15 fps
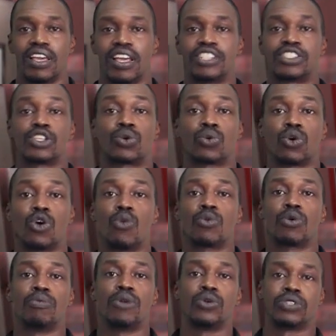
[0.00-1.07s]
It's the Chrome
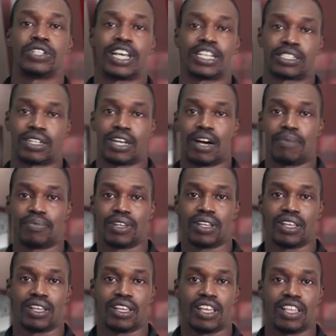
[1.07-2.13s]
Remote Desktop.
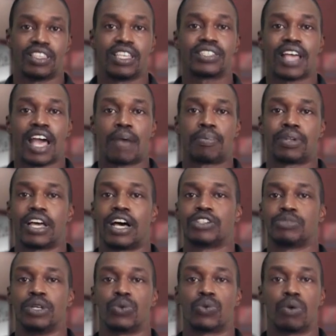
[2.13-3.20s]
This app
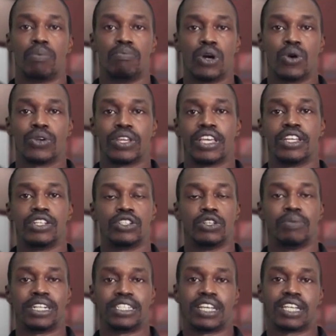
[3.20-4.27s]
allows me to remote into
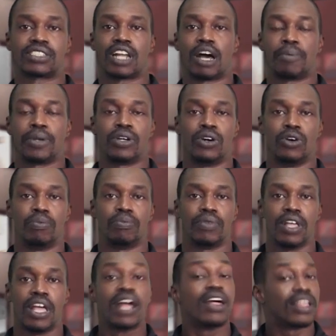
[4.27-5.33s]
my desktop at home.
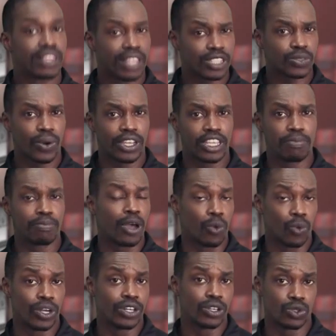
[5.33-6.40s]
That's where I keep my
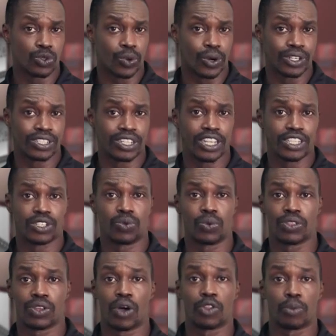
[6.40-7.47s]
Windows workstation
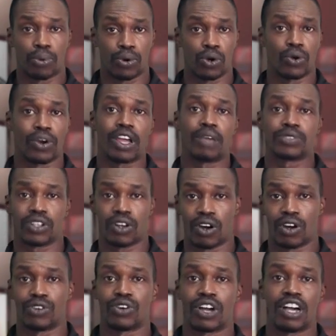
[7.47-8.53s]
with all the programs and
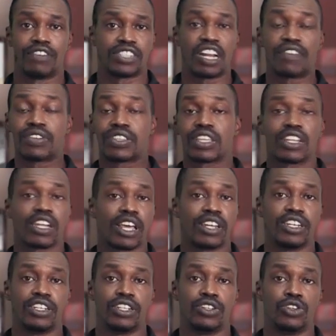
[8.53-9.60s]
hard drives and everything that I
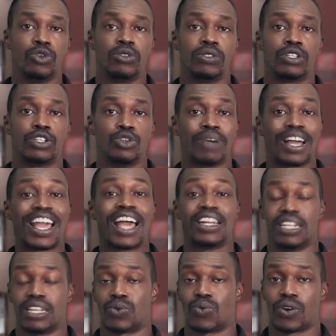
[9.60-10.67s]
need to do to do my
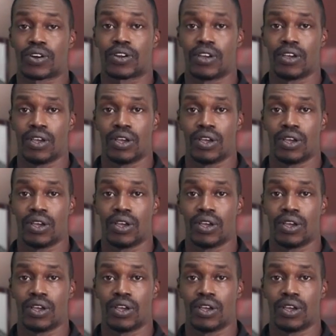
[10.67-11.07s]
editing work.